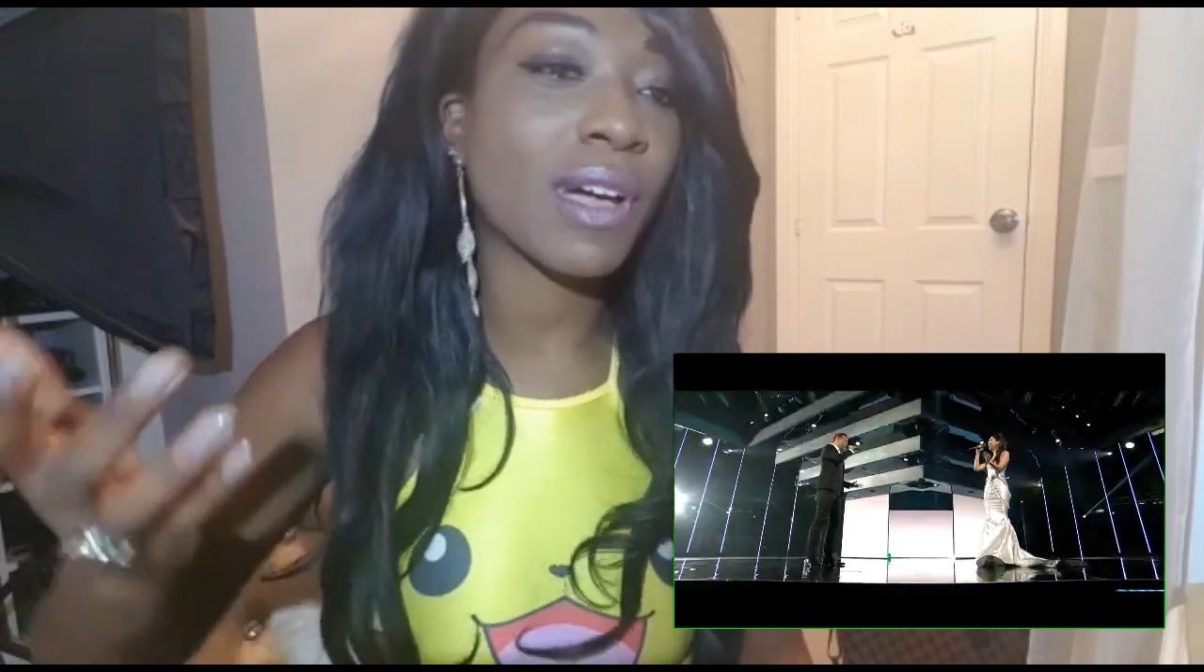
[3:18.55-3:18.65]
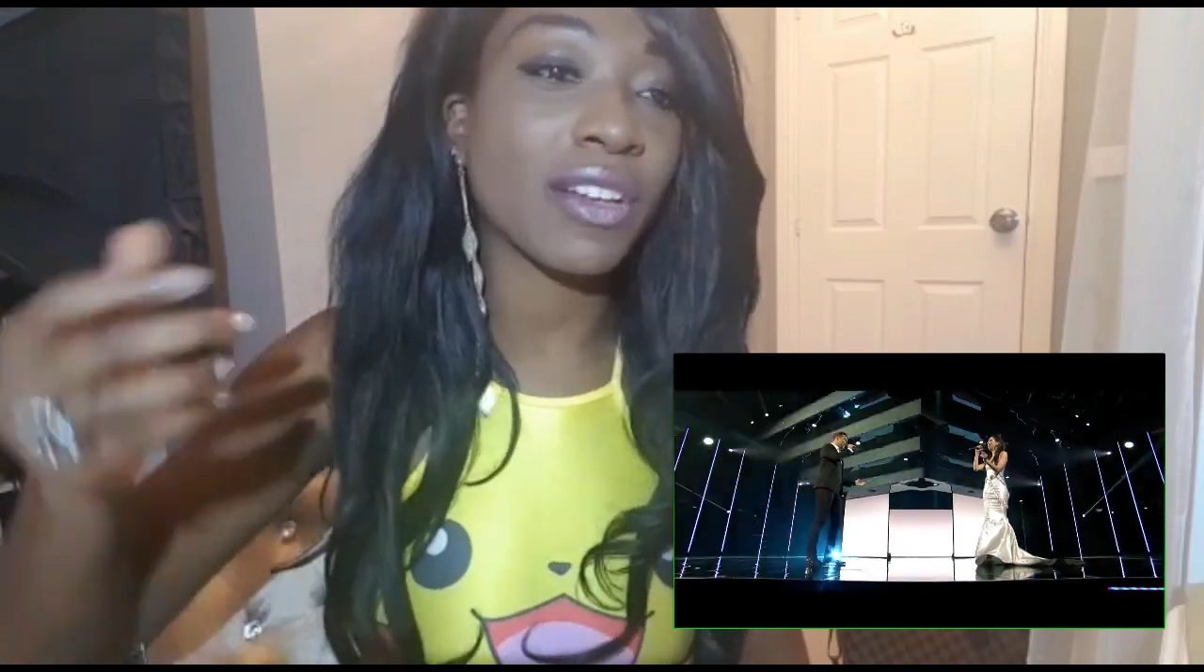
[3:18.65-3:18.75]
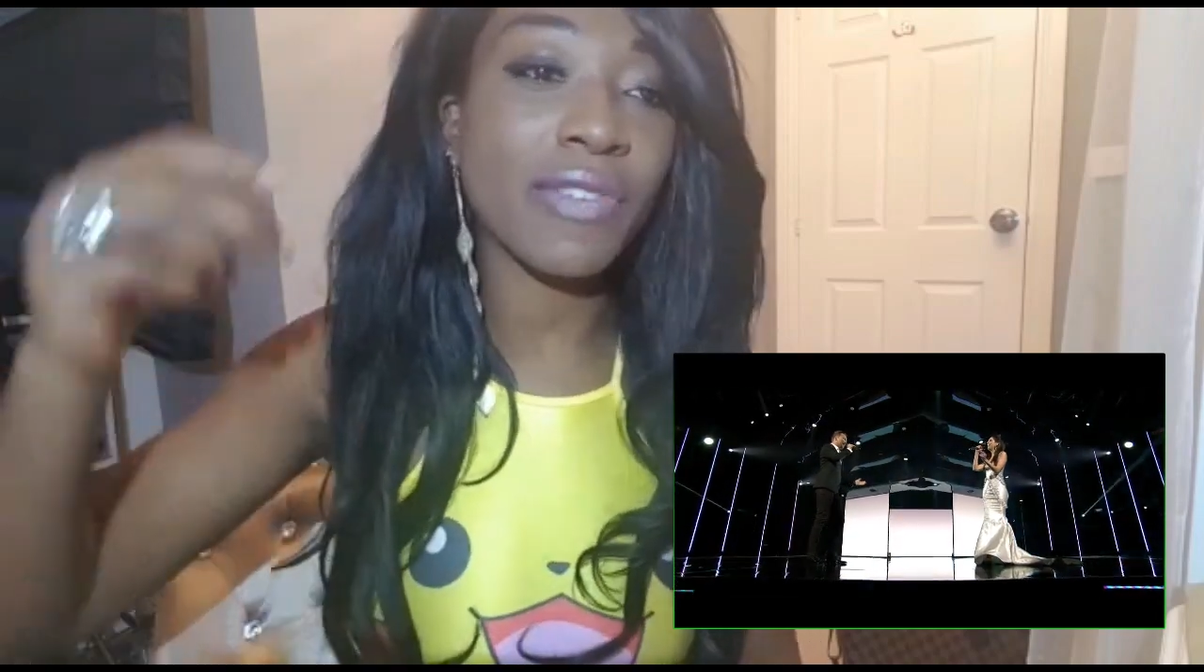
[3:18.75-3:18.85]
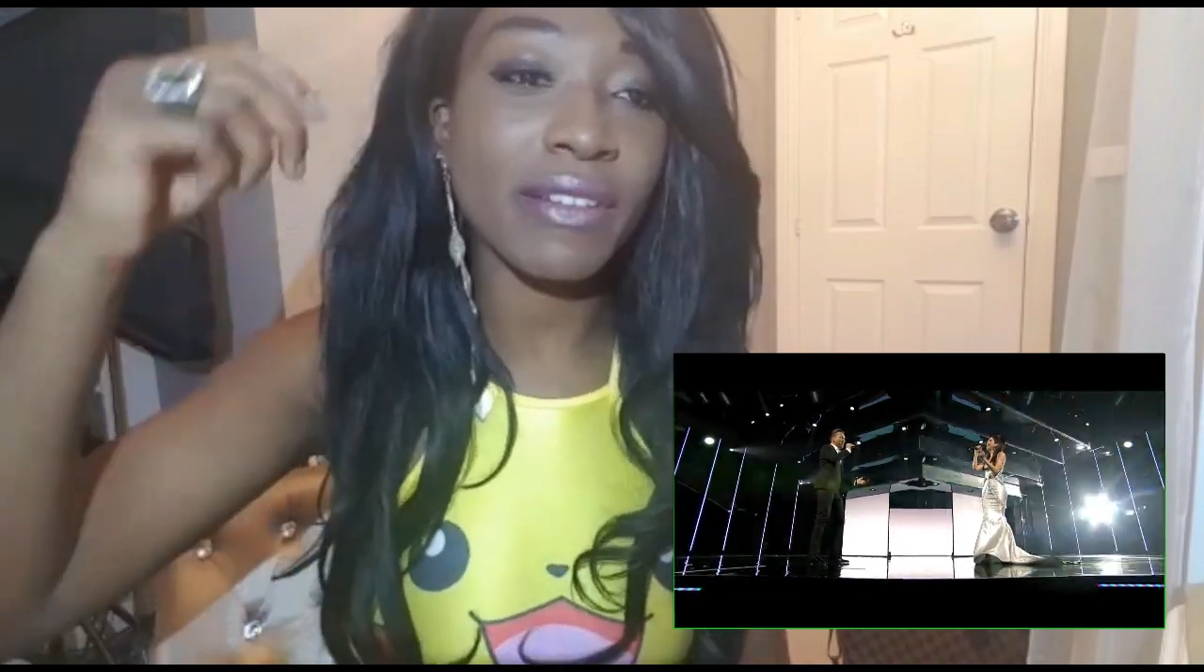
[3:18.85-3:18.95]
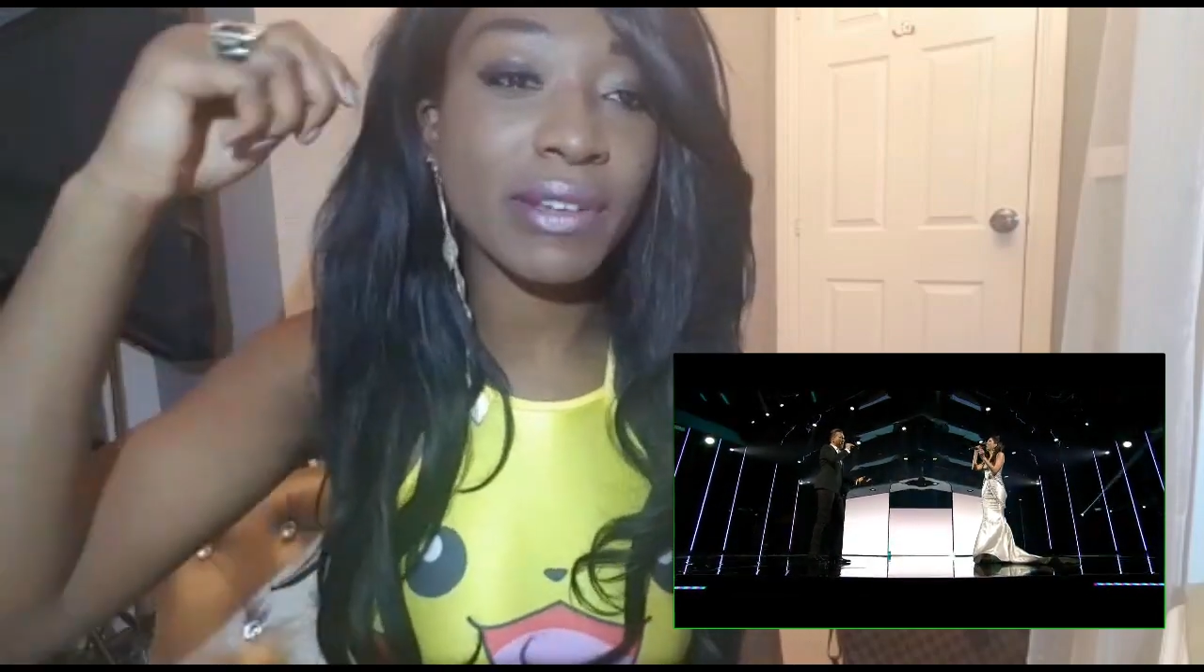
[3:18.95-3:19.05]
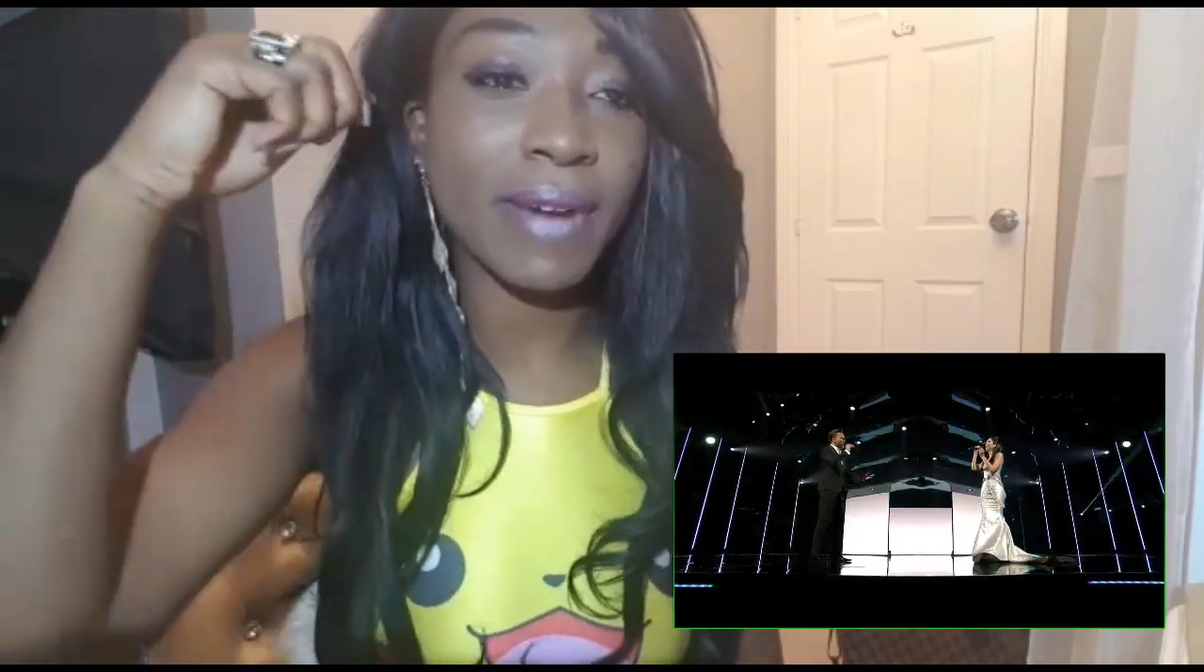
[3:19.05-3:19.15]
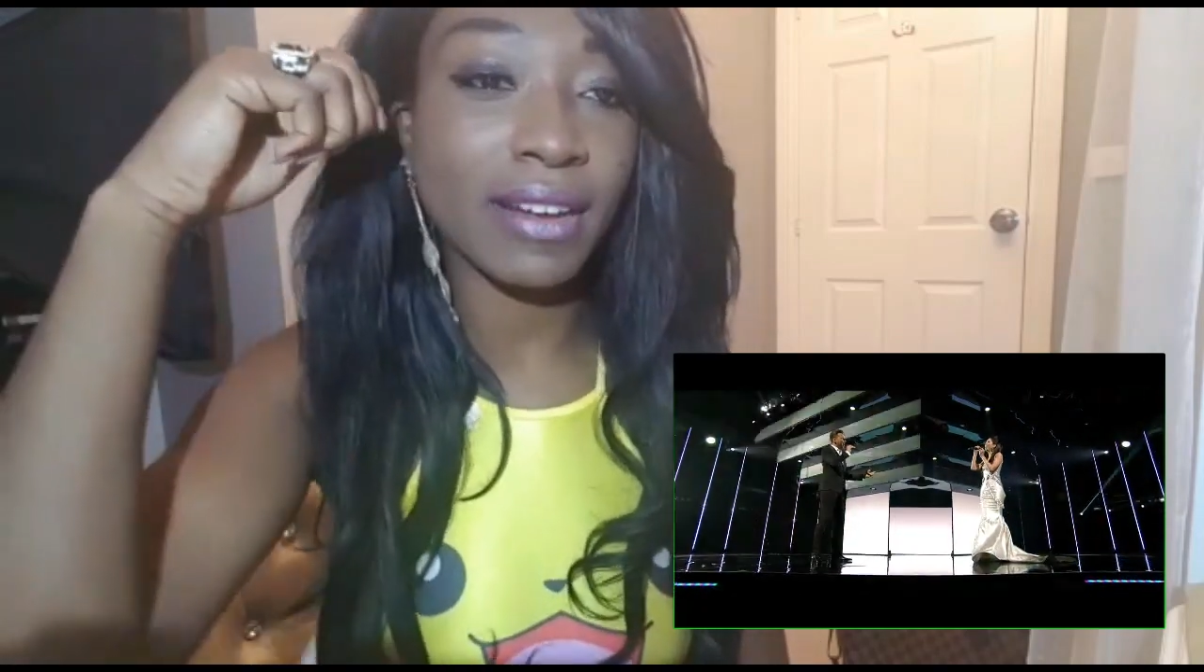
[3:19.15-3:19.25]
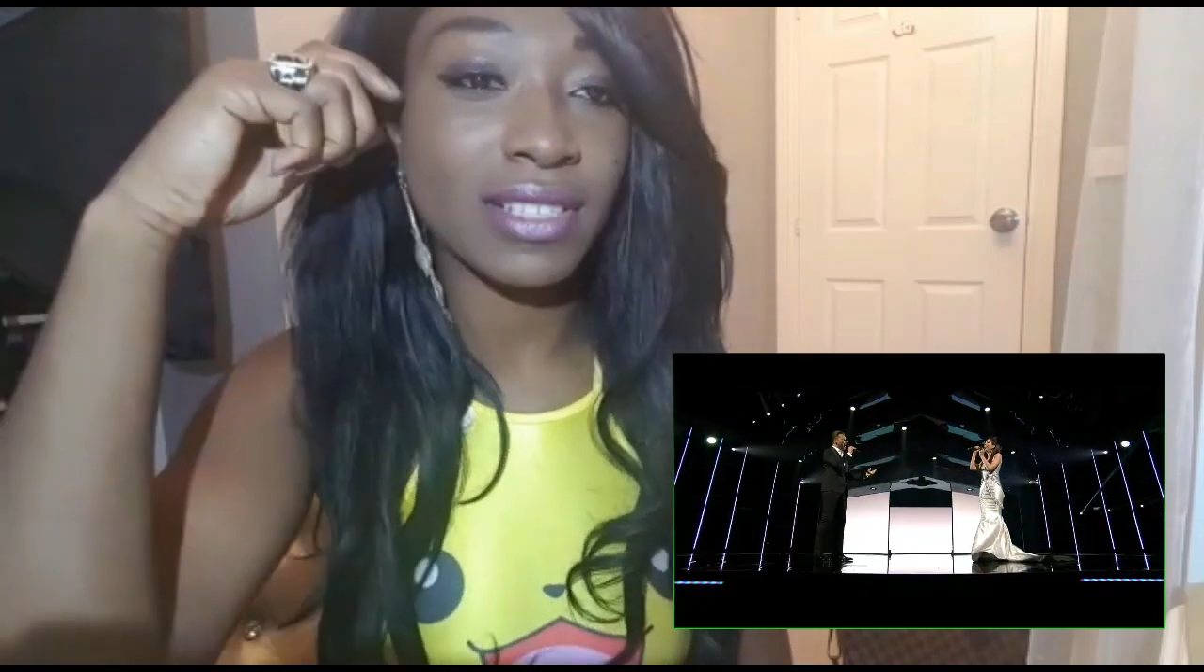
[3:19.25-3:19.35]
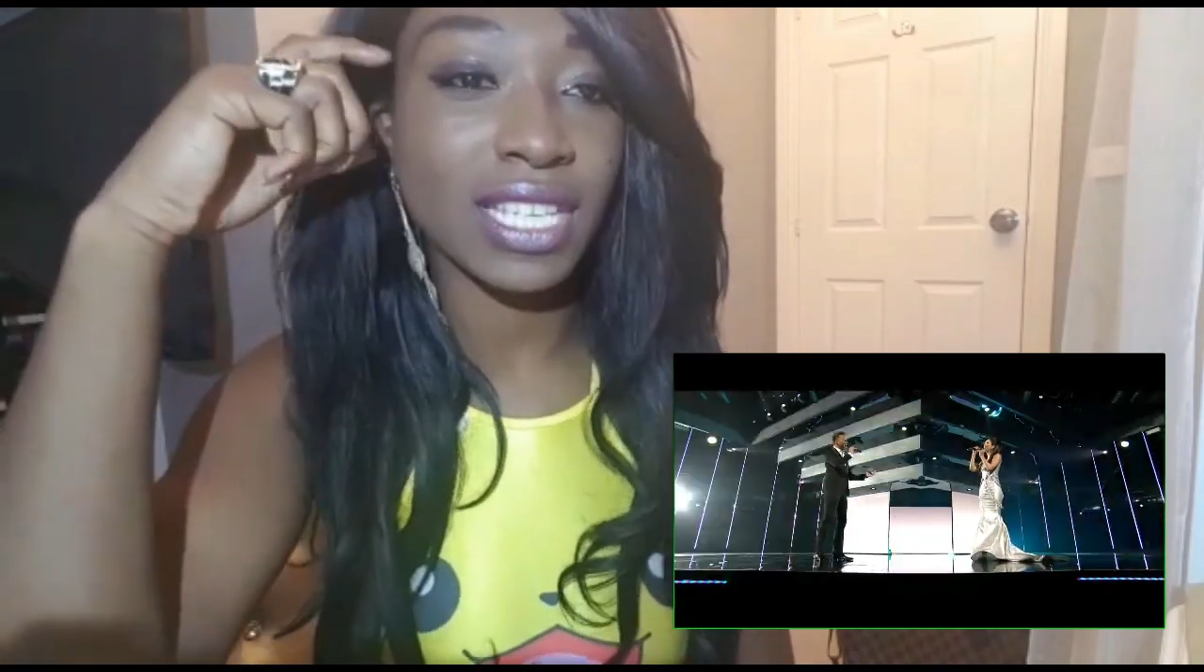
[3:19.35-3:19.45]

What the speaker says: work very well